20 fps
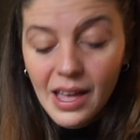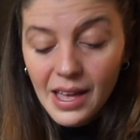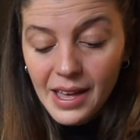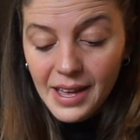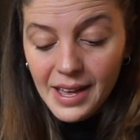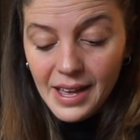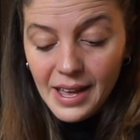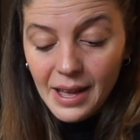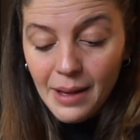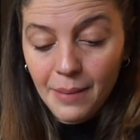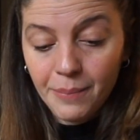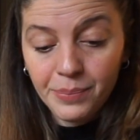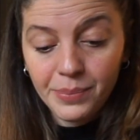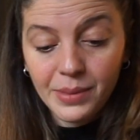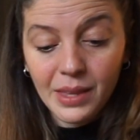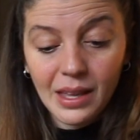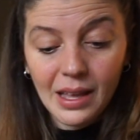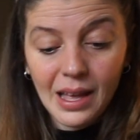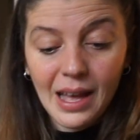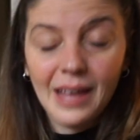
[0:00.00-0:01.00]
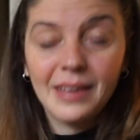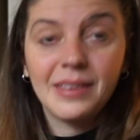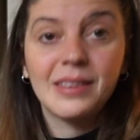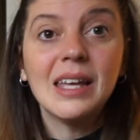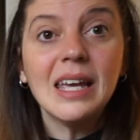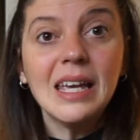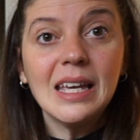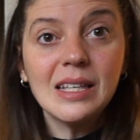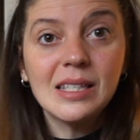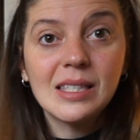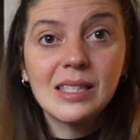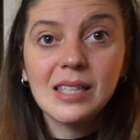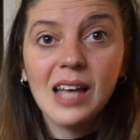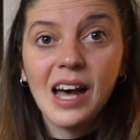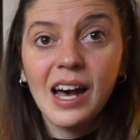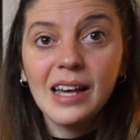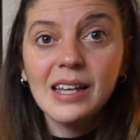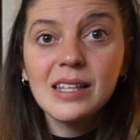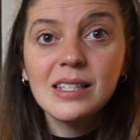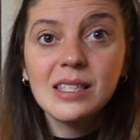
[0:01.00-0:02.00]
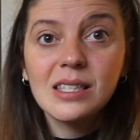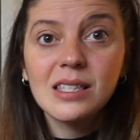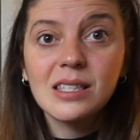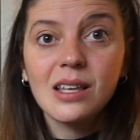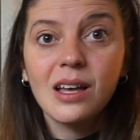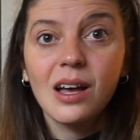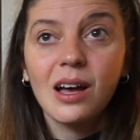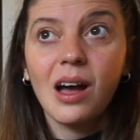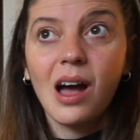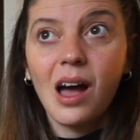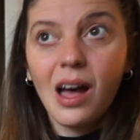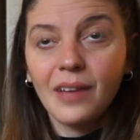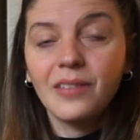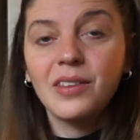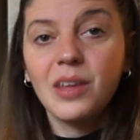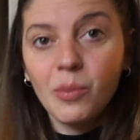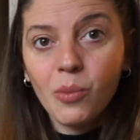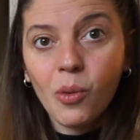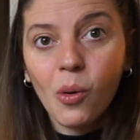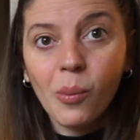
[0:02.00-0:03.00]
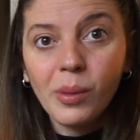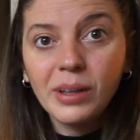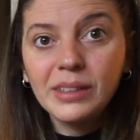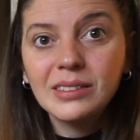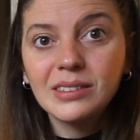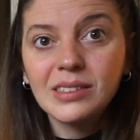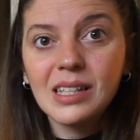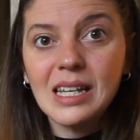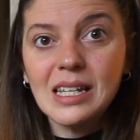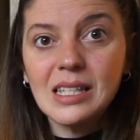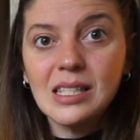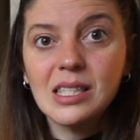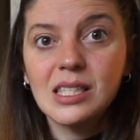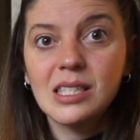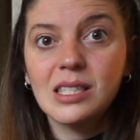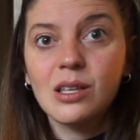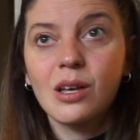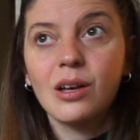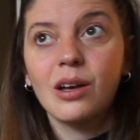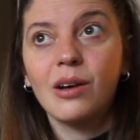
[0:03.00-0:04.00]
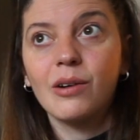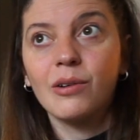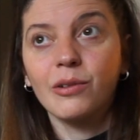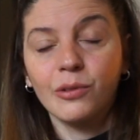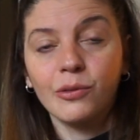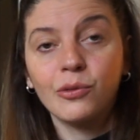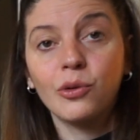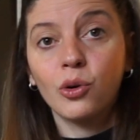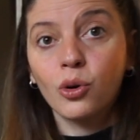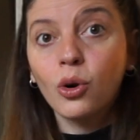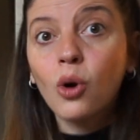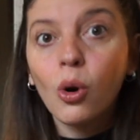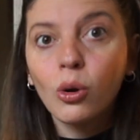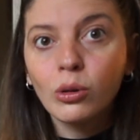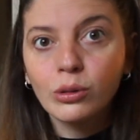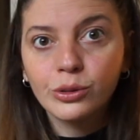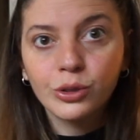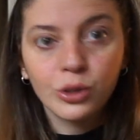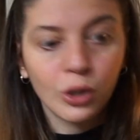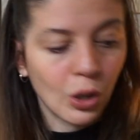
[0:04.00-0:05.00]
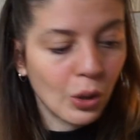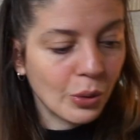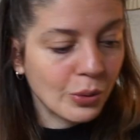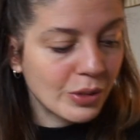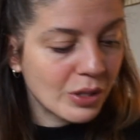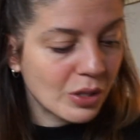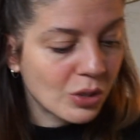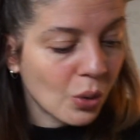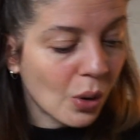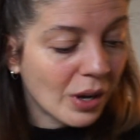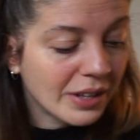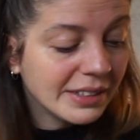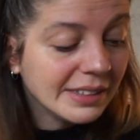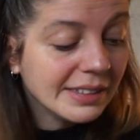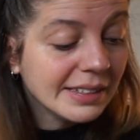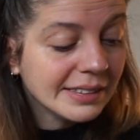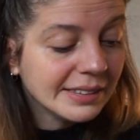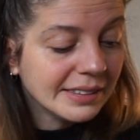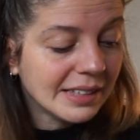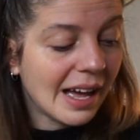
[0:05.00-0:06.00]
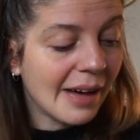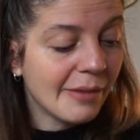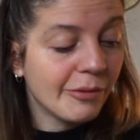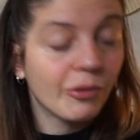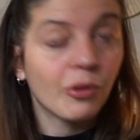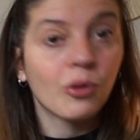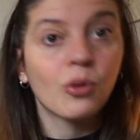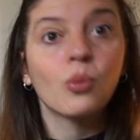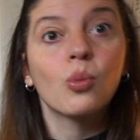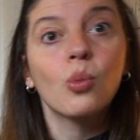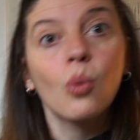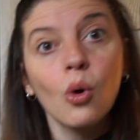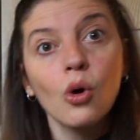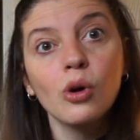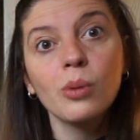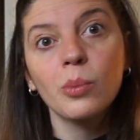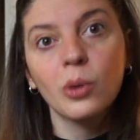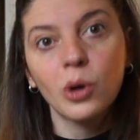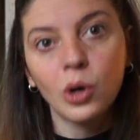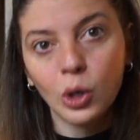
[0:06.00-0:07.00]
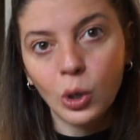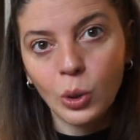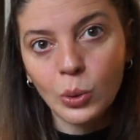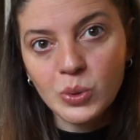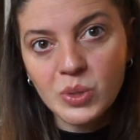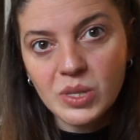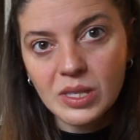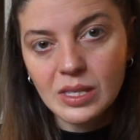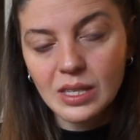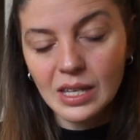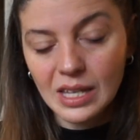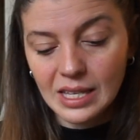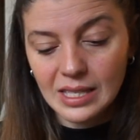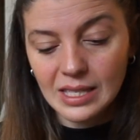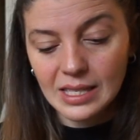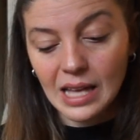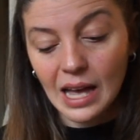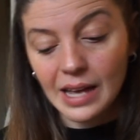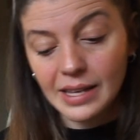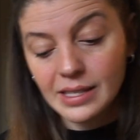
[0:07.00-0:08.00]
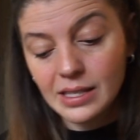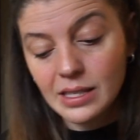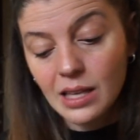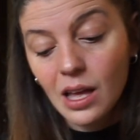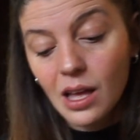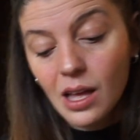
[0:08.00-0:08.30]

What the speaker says: and his size at the moment it's for cold clothes, so I didn't have for warm clothes his size,